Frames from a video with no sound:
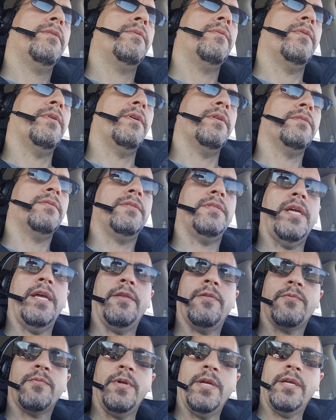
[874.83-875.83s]
Well, day
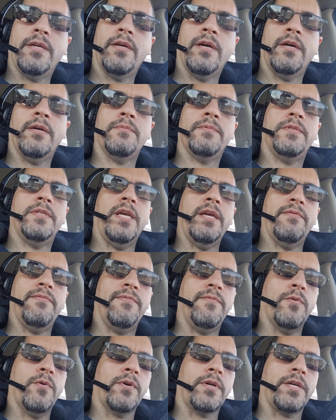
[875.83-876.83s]
3 comes, day
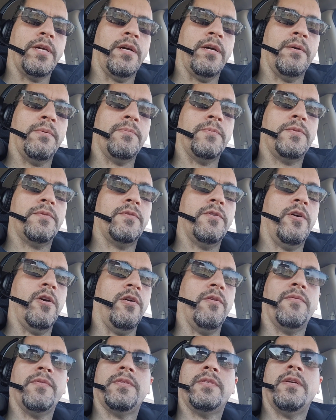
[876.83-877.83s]
4 comes,
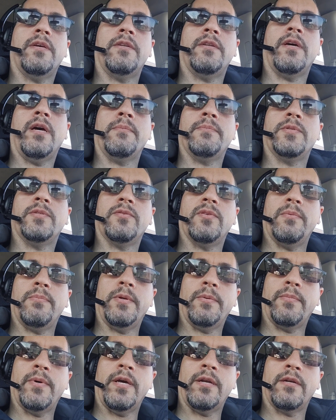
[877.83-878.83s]
all of a sudden I'm
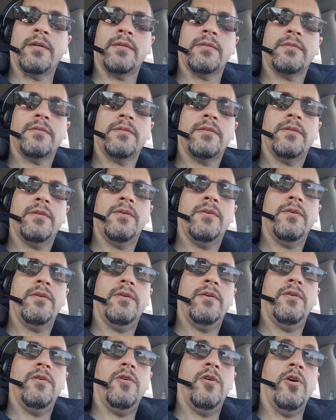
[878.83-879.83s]
sleeping better.
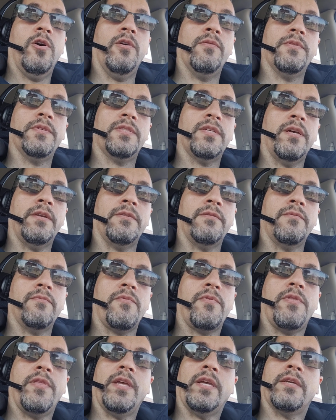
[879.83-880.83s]
All of a sudden
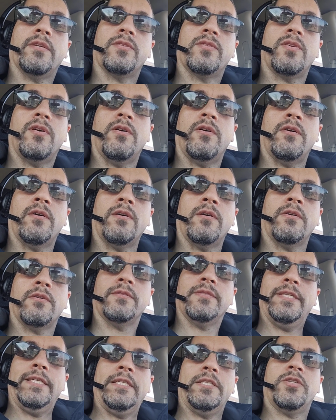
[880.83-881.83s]
things are
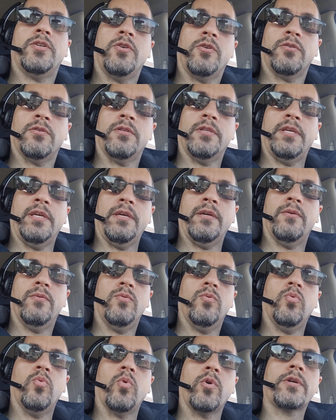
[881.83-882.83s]
internally
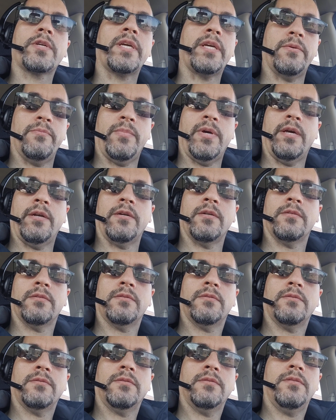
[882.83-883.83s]
working better.
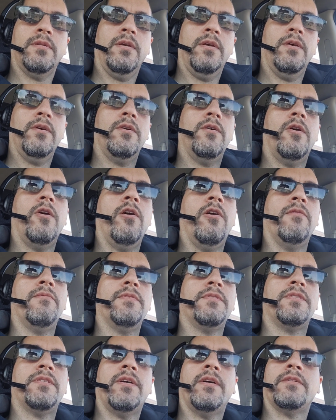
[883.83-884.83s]
All of
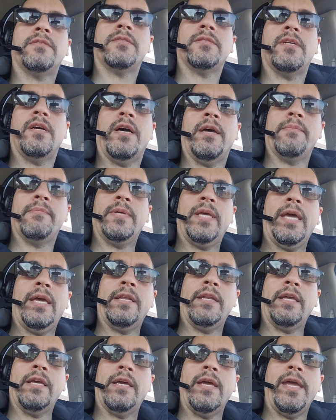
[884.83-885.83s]
a sudden I'm
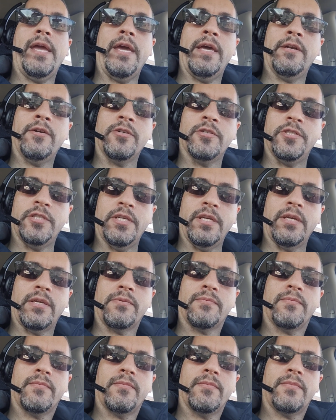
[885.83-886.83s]
gaining energy.
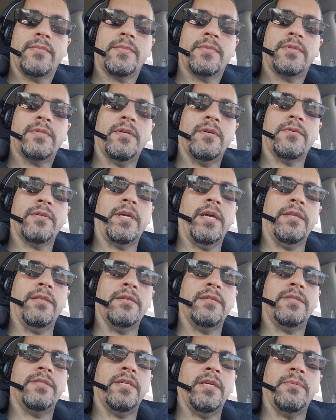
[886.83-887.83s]
So, okay,
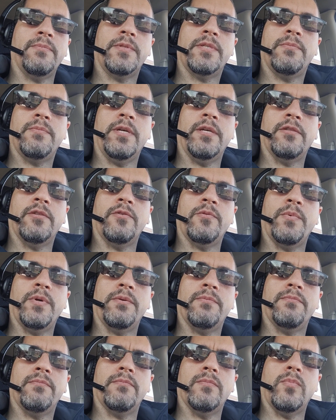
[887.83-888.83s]
this seems to be a little
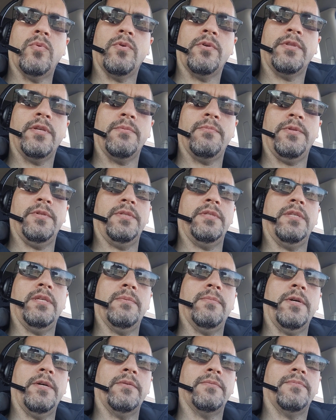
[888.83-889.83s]
bit more than a
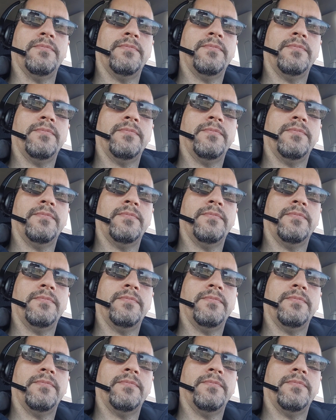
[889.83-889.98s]
placebo.